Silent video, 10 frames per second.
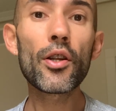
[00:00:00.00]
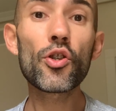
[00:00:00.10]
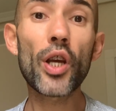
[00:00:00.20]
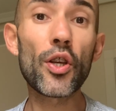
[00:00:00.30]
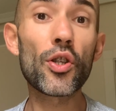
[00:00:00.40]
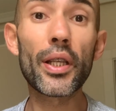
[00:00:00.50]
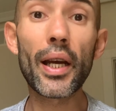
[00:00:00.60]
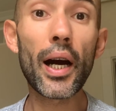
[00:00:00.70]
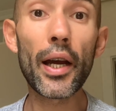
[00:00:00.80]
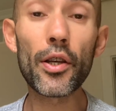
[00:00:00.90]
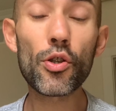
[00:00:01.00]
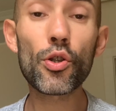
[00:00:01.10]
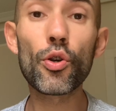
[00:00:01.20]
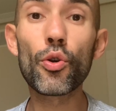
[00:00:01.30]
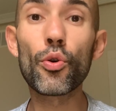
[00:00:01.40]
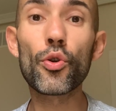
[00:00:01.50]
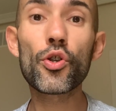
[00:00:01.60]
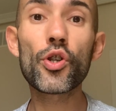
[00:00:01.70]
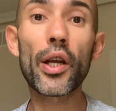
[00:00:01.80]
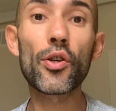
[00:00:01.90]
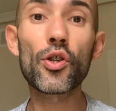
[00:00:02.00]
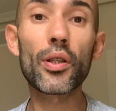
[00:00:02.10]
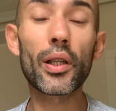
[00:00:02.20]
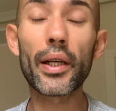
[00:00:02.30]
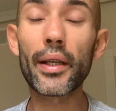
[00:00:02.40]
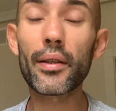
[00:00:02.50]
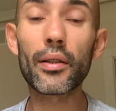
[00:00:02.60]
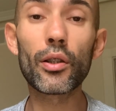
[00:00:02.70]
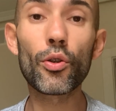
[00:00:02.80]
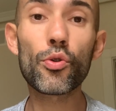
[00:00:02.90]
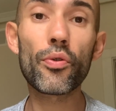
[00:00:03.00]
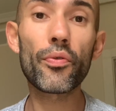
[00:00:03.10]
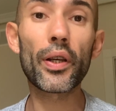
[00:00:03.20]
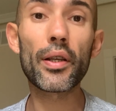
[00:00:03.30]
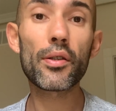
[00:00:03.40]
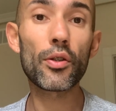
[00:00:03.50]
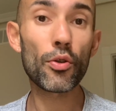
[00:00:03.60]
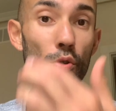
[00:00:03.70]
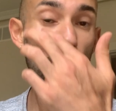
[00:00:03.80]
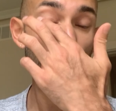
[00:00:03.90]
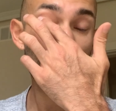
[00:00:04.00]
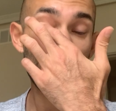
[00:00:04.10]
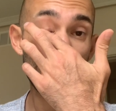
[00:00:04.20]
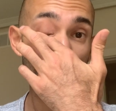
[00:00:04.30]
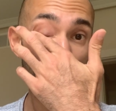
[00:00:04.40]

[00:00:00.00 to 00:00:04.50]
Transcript: changing the ISO, changing lots of things, so